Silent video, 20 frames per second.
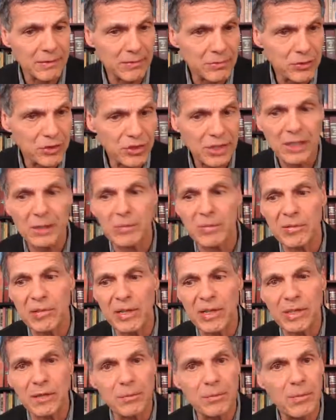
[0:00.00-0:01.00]
chicken
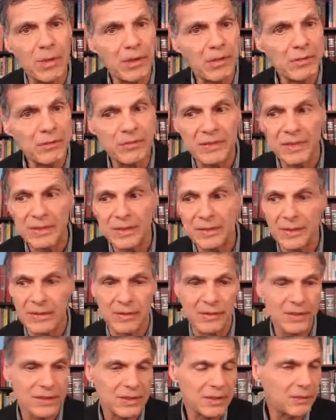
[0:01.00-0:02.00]
broth, malt
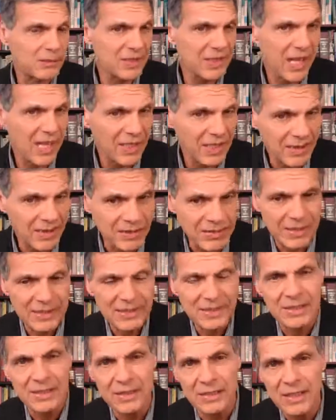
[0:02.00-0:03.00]
vinegar, some salad
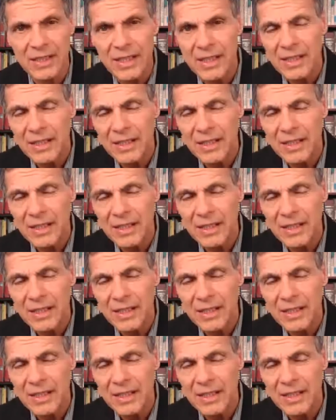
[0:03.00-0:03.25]
dressings,